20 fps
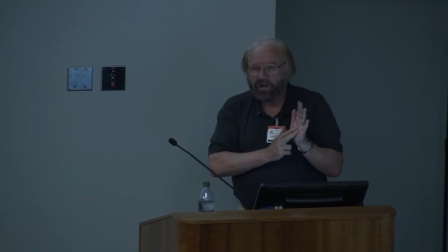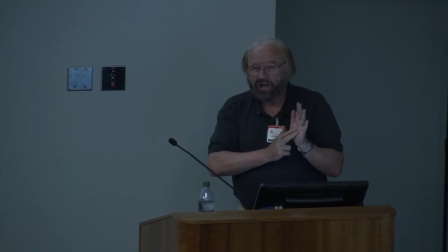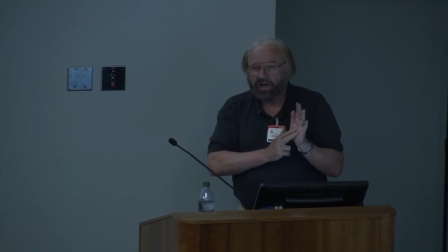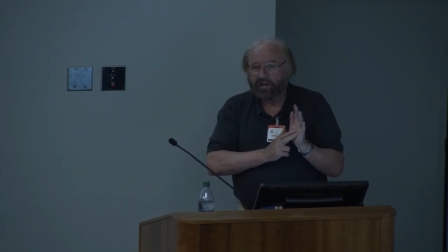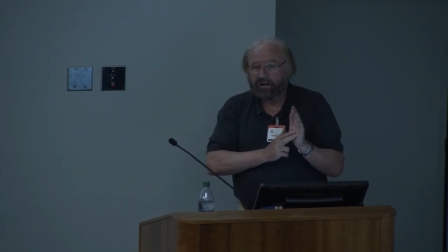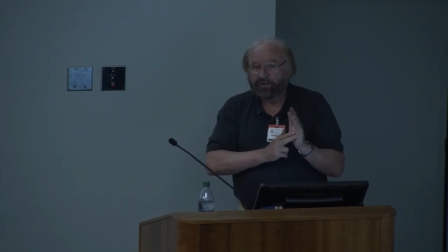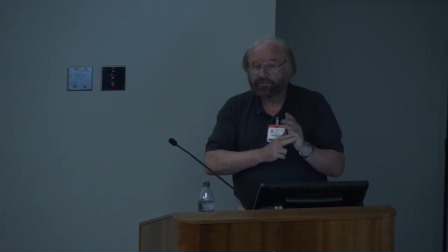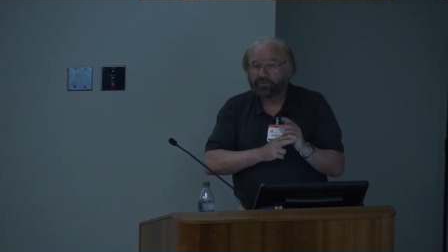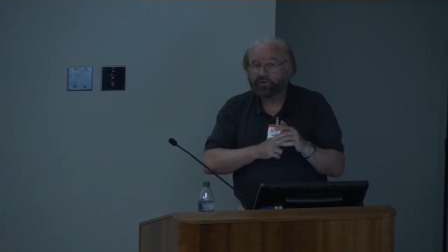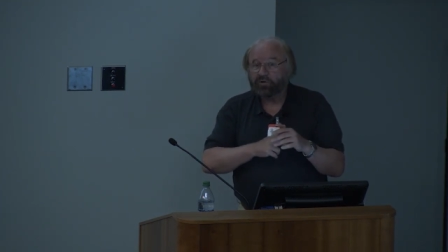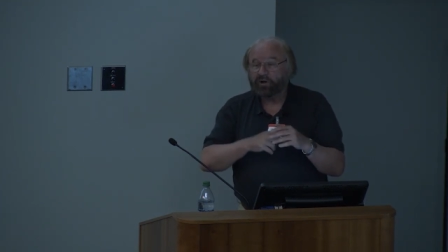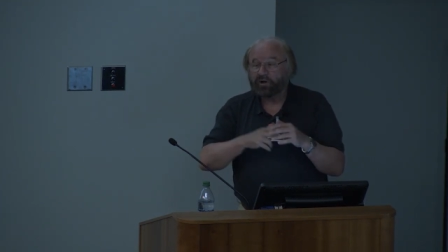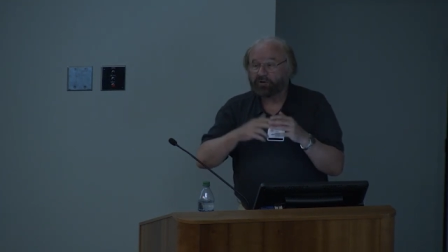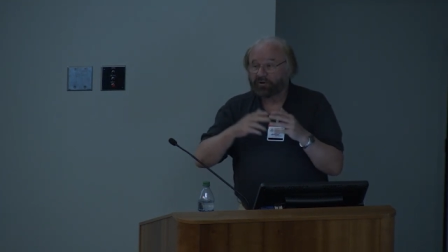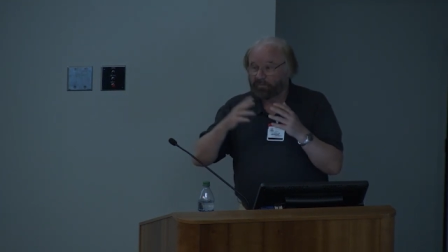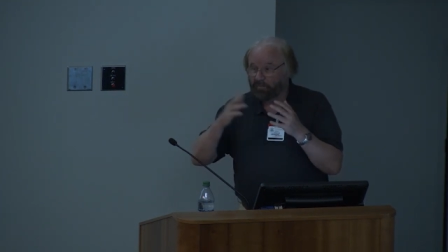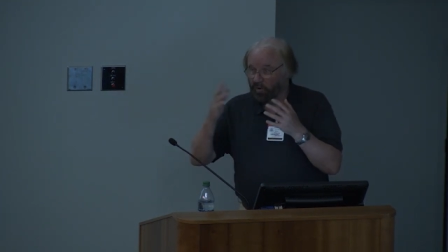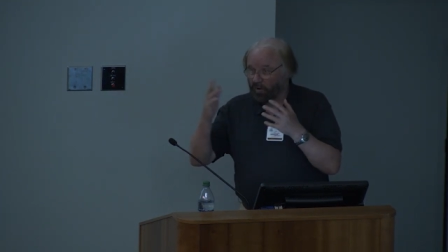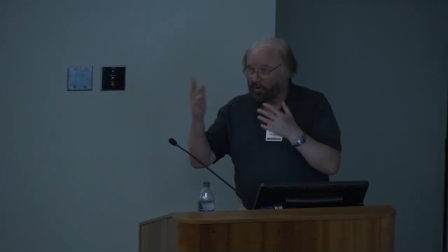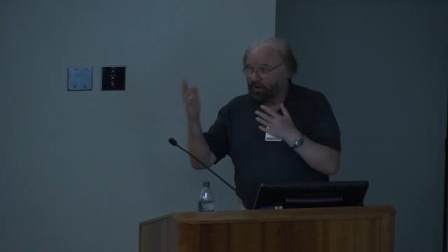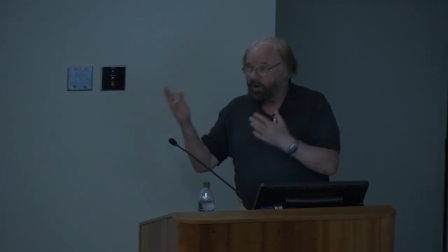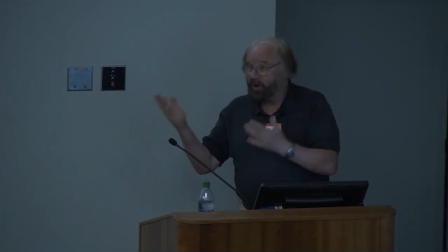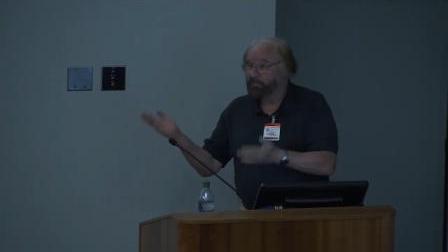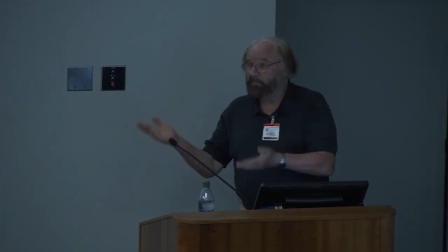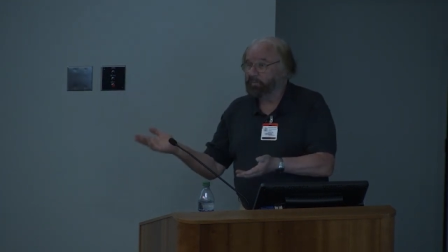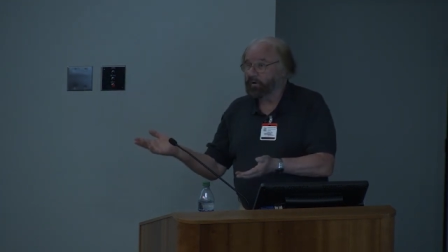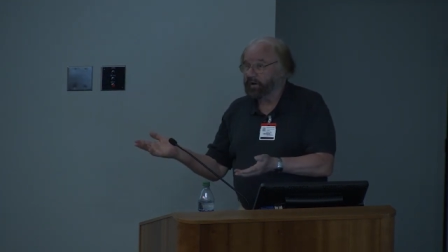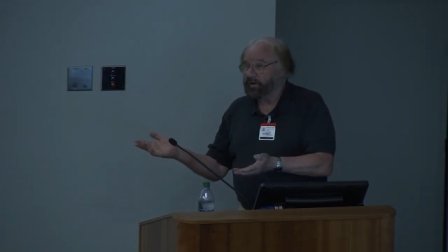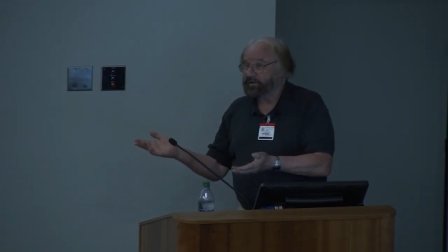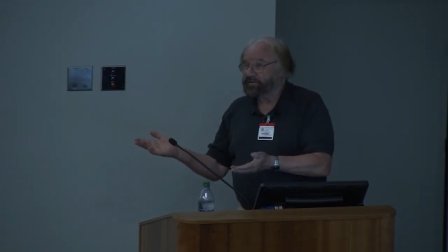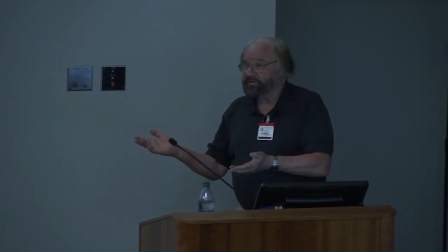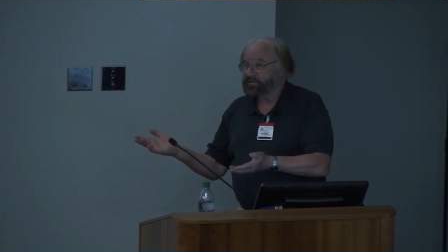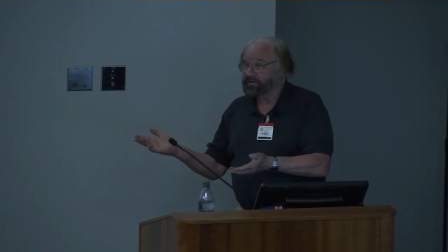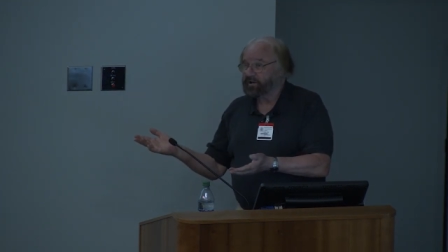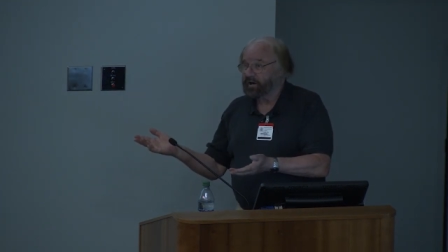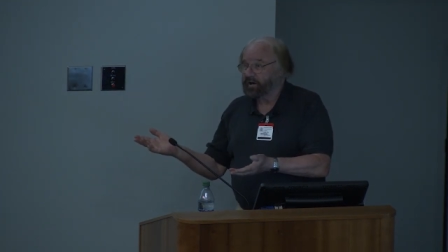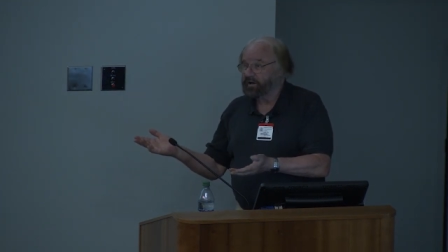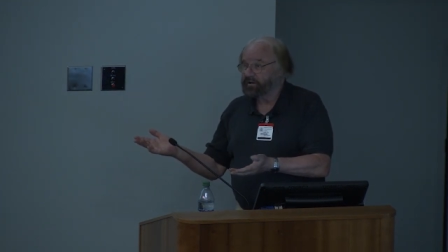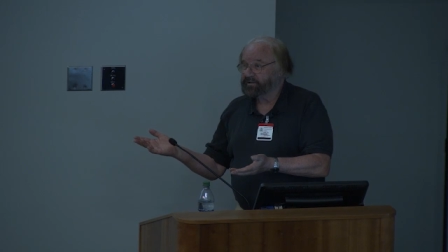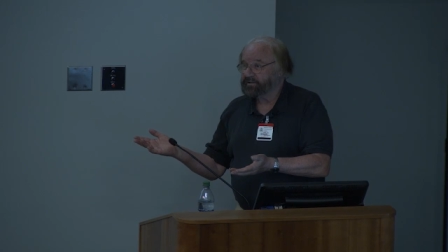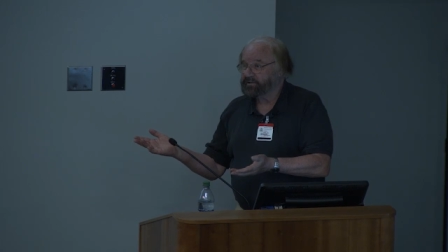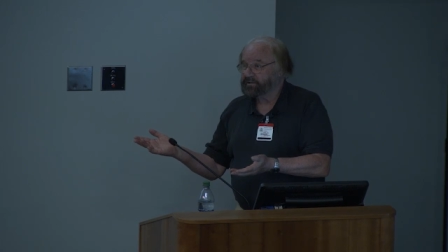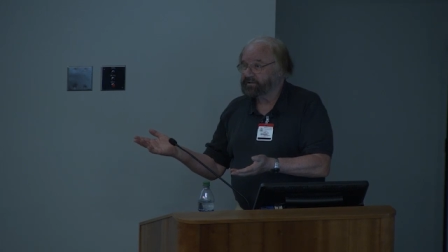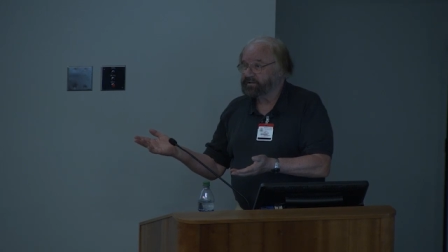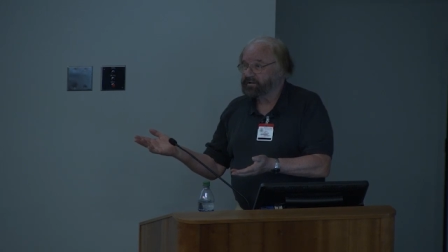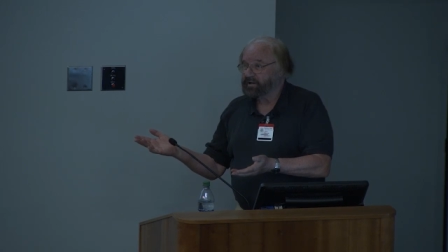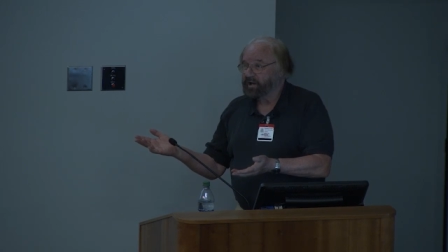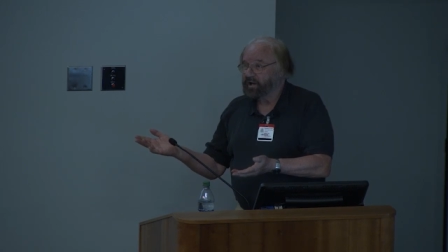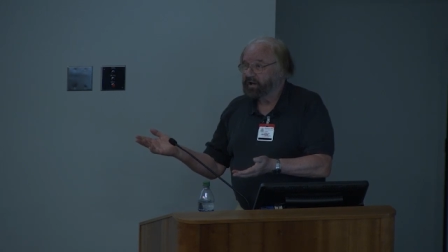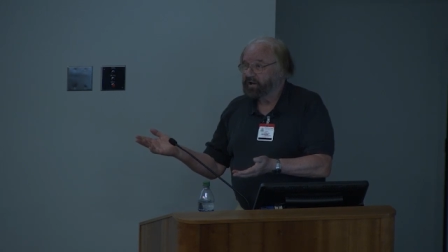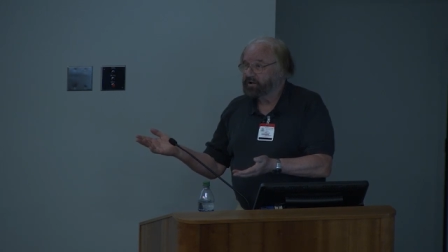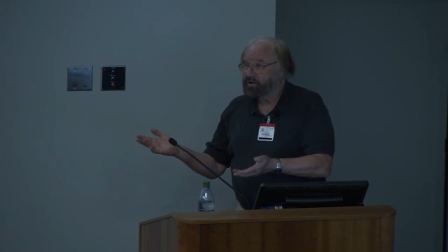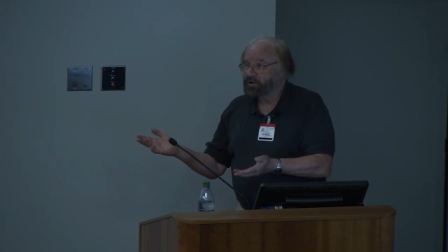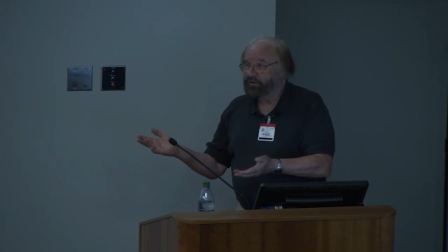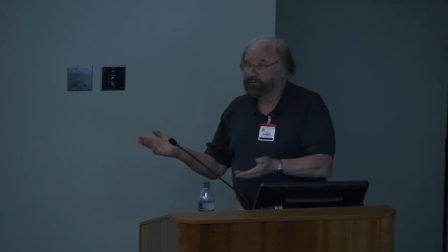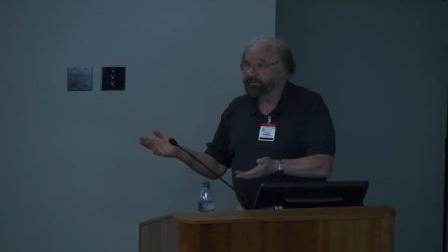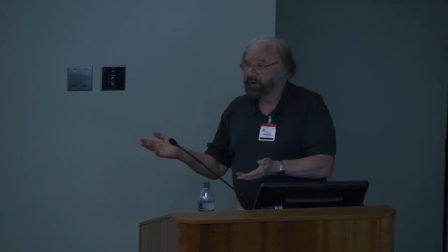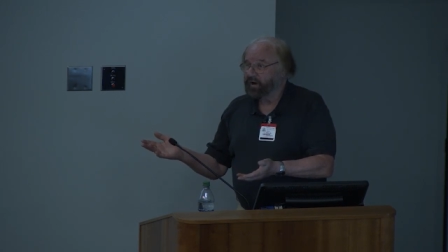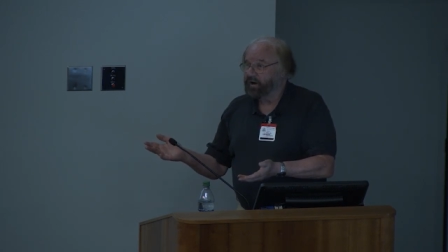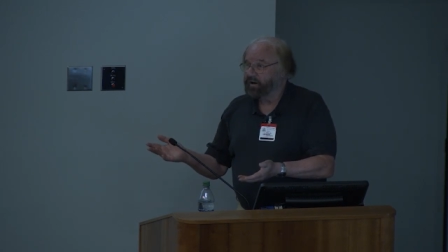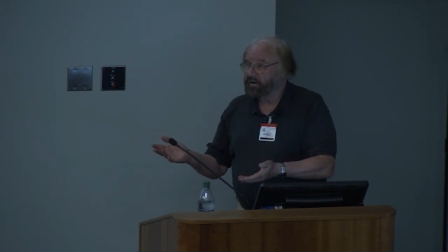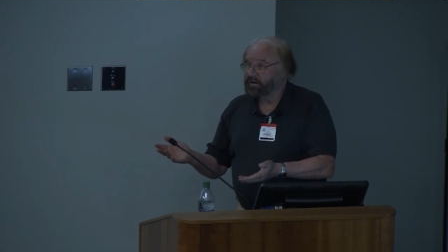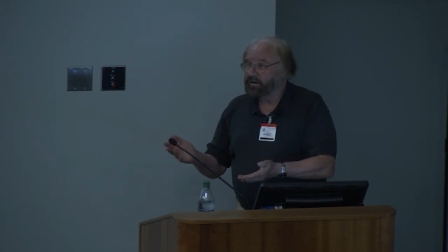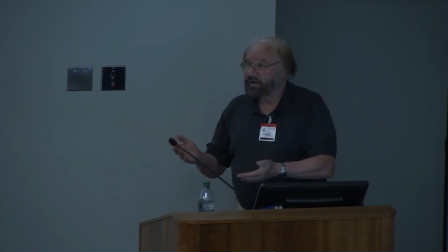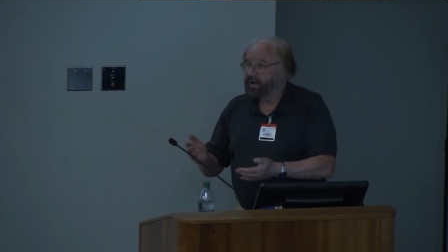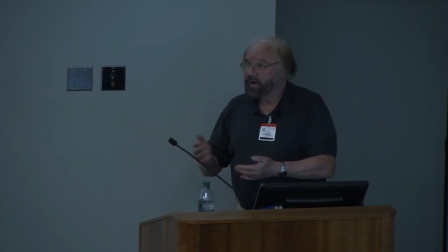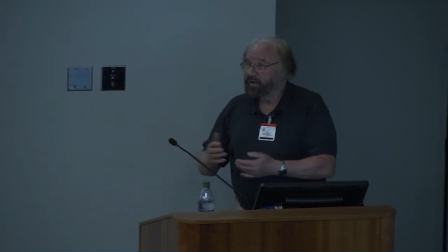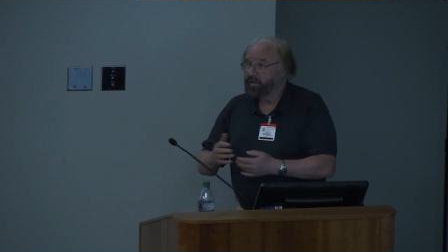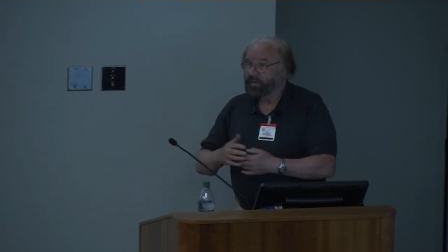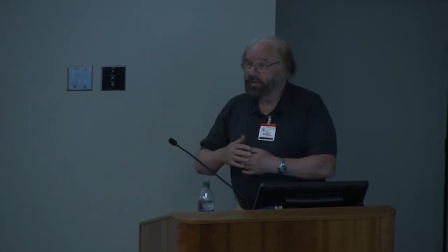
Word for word: And if you go to more complex tasks, you'll find